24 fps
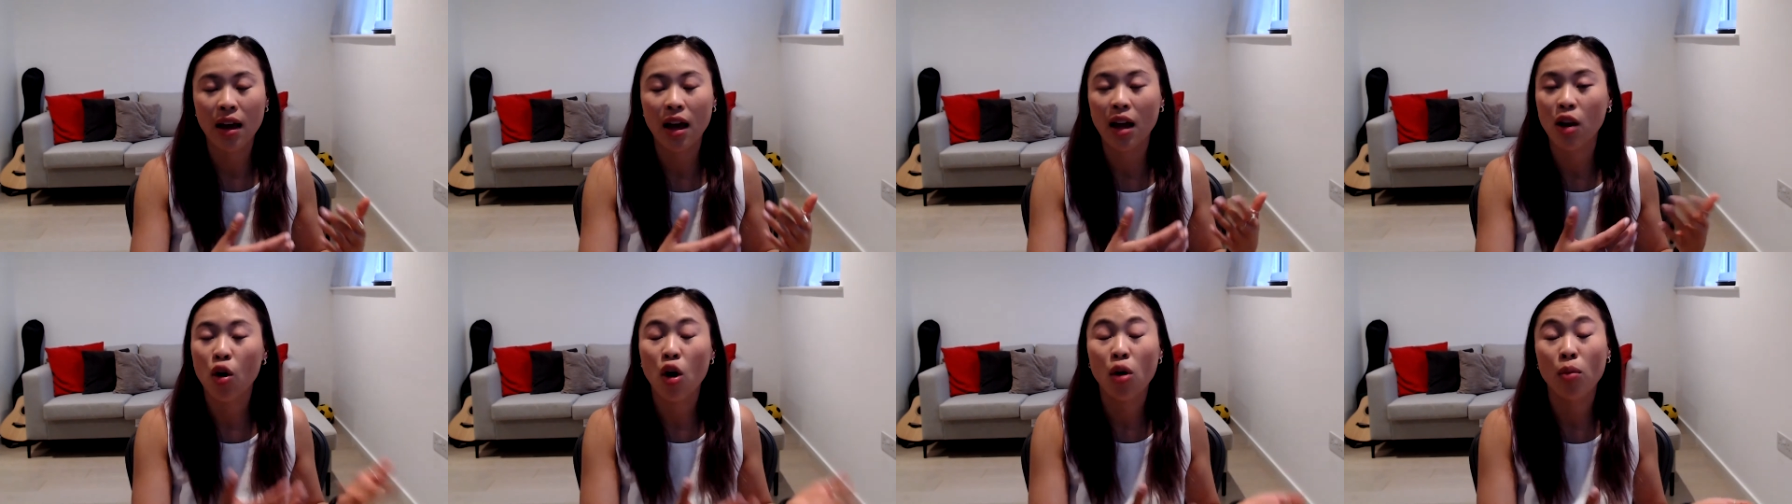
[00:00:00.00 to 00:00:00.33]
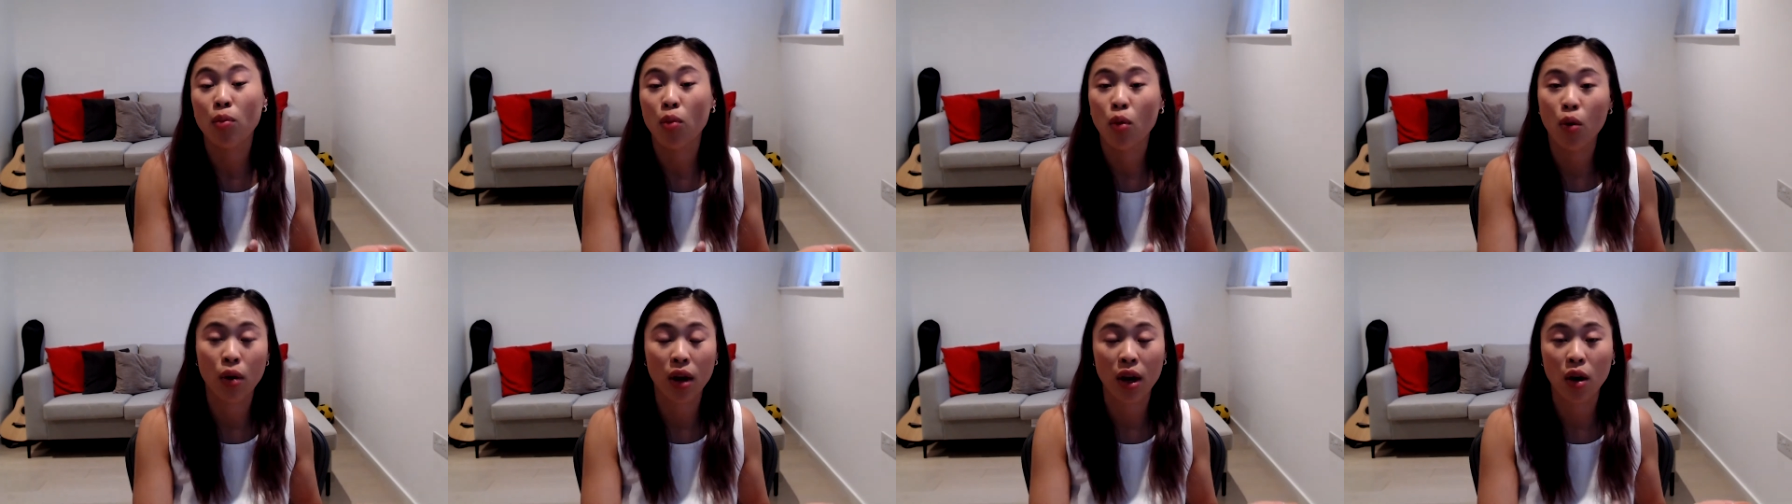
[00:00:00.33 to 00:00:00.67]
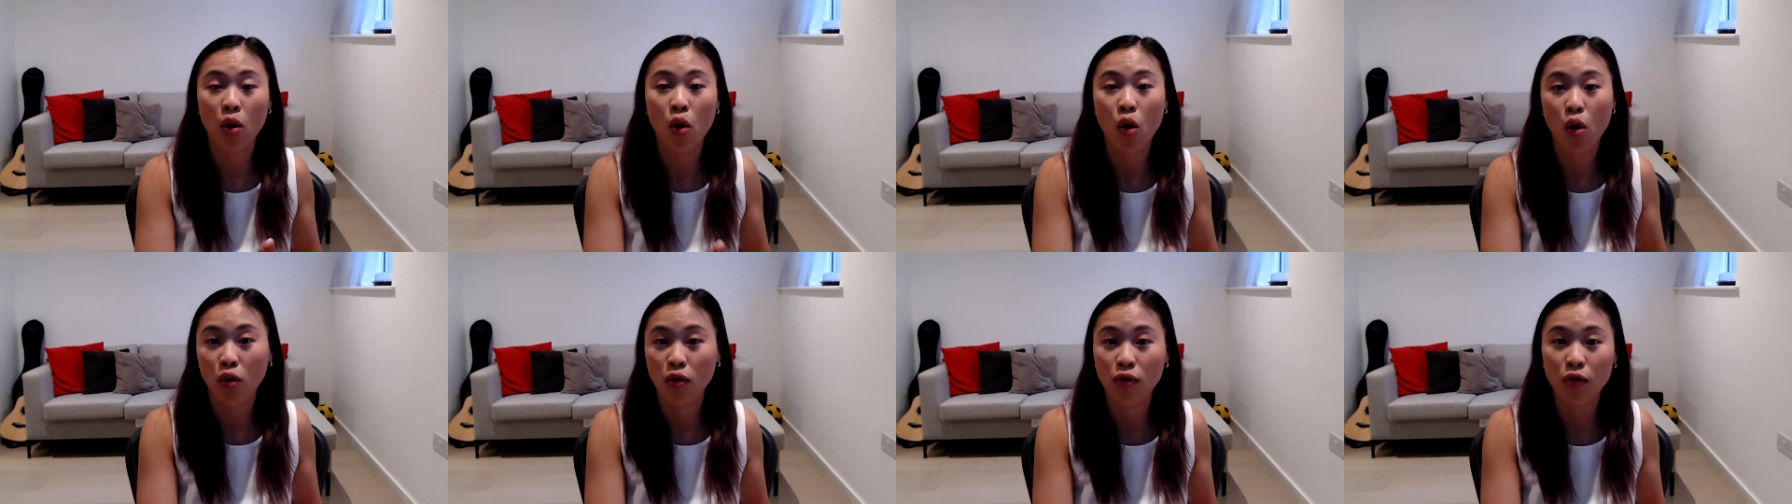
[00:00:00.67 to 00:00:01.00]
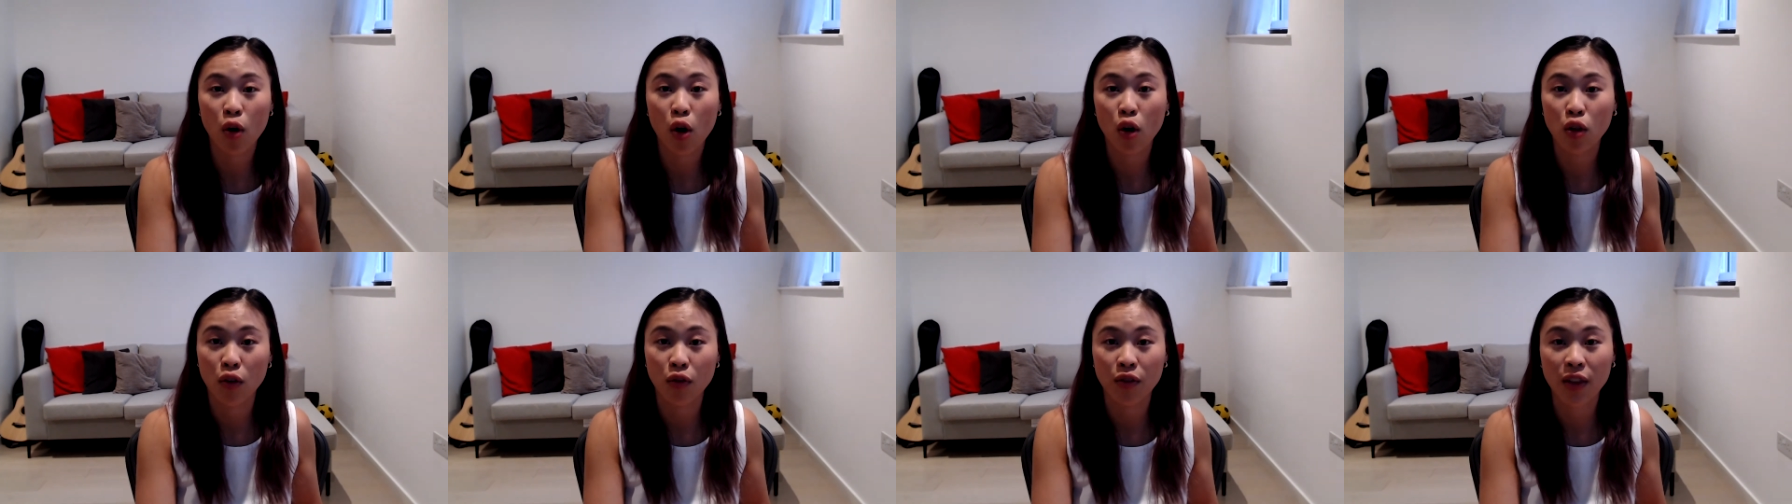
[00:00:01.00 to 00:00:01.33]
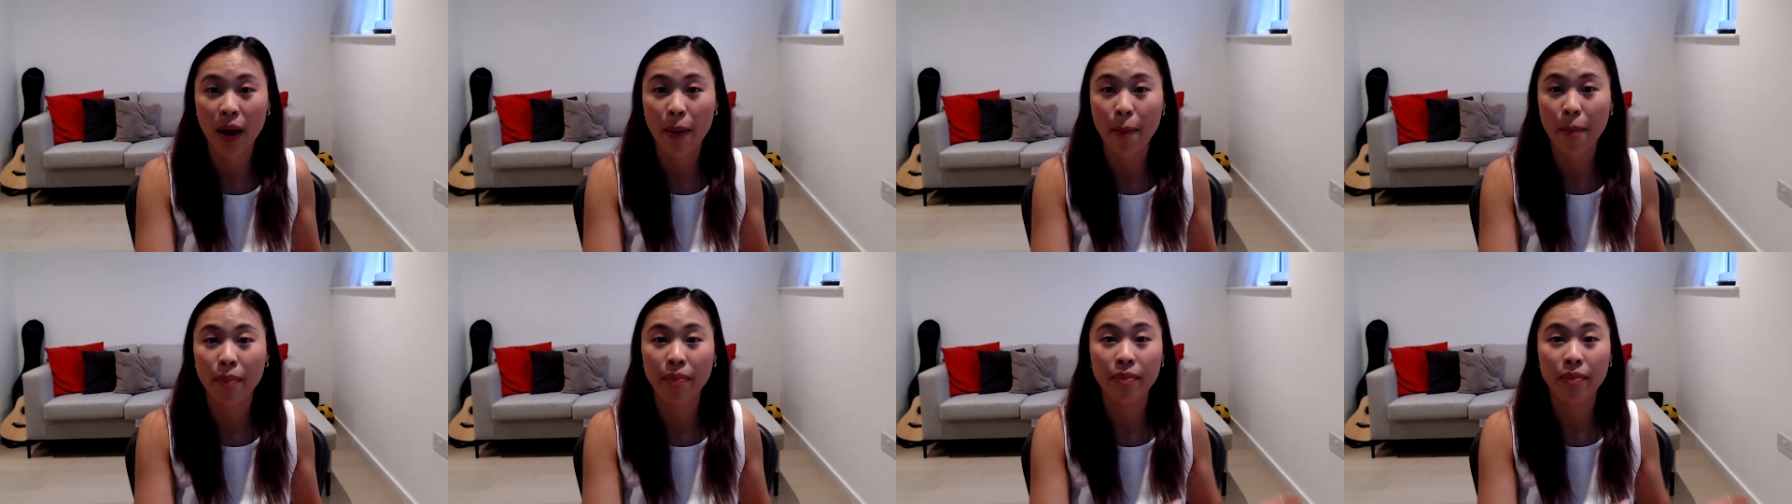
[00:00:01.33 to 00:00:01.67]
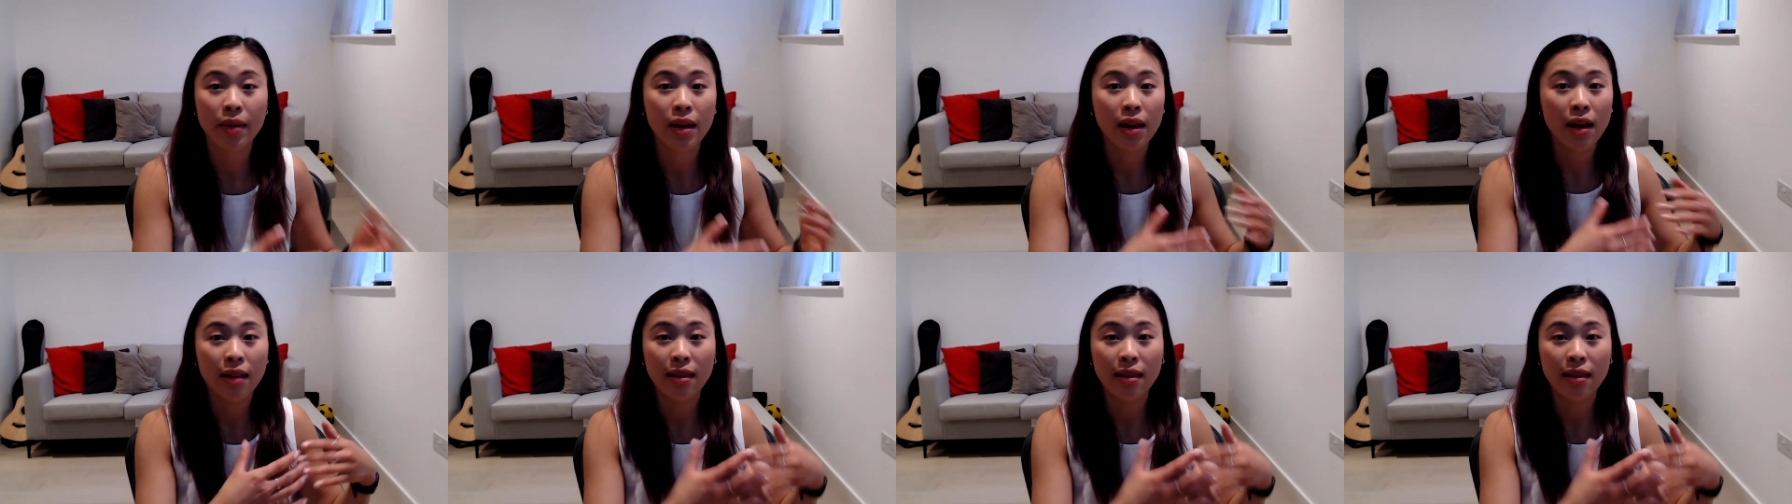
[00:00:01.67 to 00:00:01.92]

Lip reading: an onboarding call for all of them,